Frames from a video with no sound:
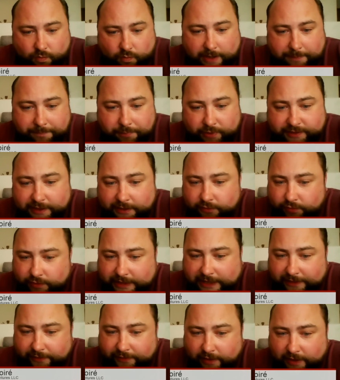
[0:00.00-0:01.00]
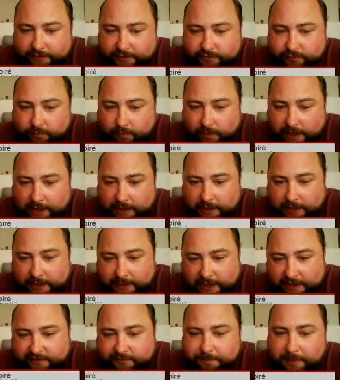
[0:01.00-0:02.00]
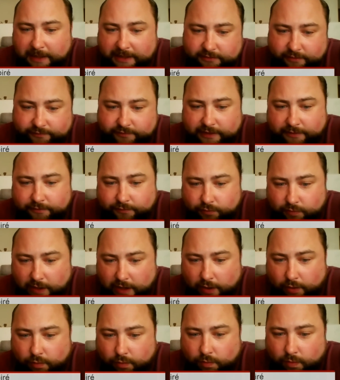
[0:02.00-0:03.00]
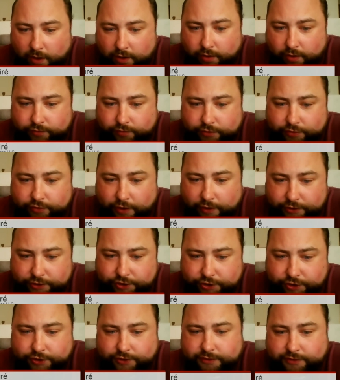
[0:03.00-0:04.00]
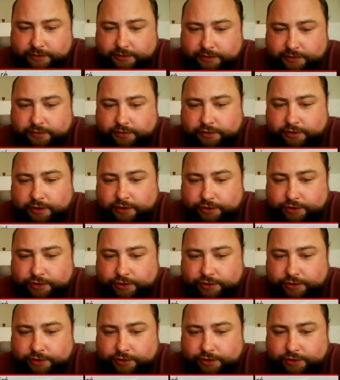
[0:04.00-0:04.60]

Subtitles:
we are putting together as well, like as part of our work on the dungeon,